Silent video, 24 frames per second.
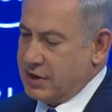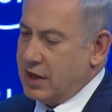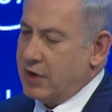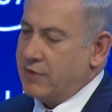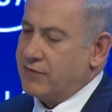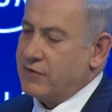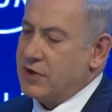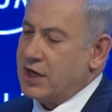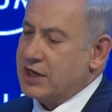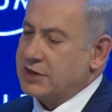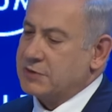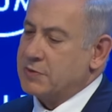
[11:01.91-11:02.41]
Now,
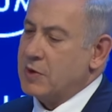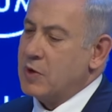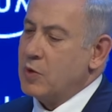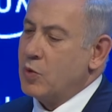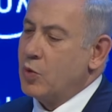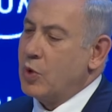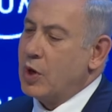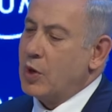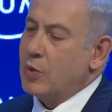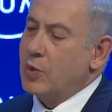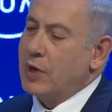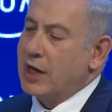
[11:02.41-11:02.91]
if you ask me,
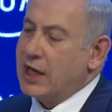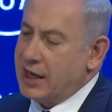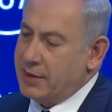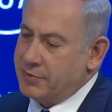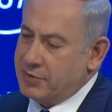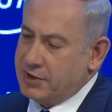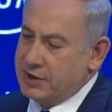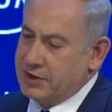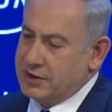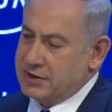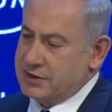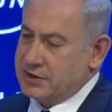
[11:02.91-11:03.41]
what will
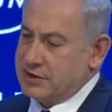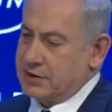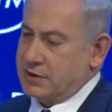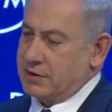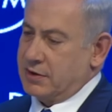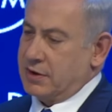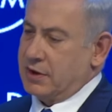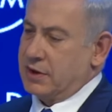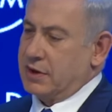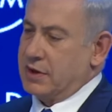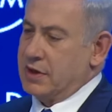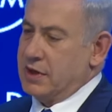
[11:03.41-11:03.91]
happen in
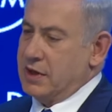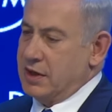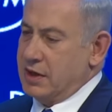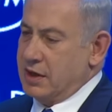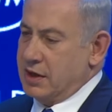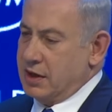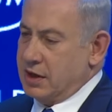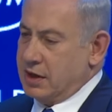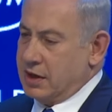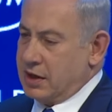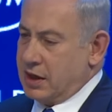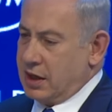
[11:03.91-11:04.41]
Syria?
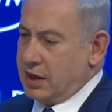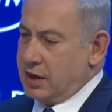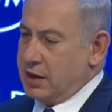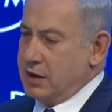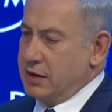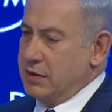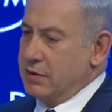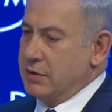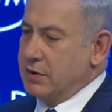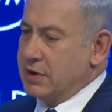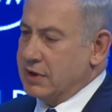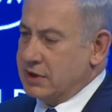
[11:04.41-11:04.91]
Can a
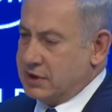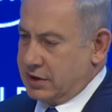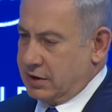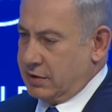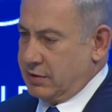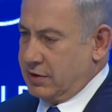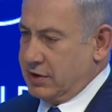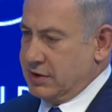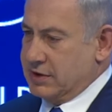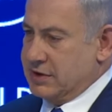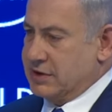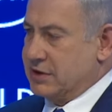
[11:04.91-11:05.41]

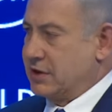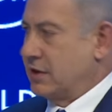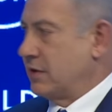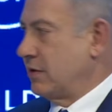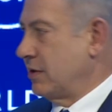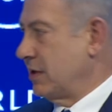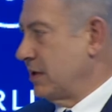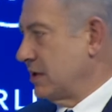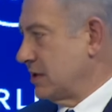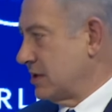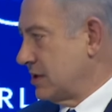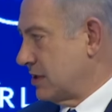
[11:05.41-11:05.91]
unitary
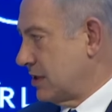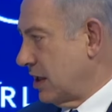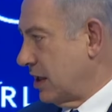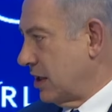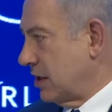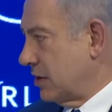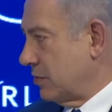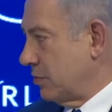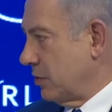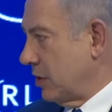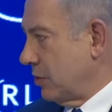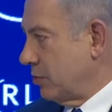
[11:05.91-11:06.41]
Syrian
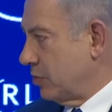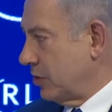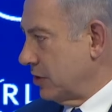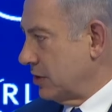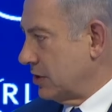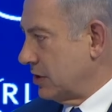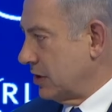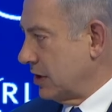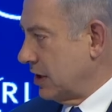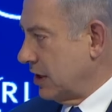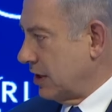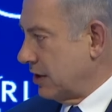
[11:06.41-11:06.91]
state be
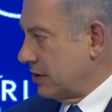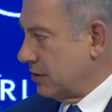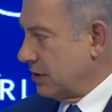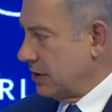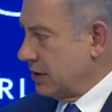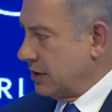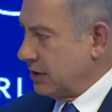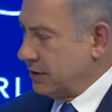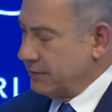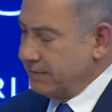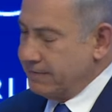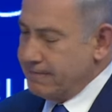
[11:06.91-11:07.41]
put together
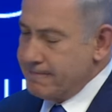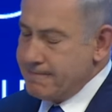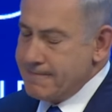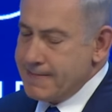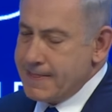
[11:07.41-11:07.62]
again?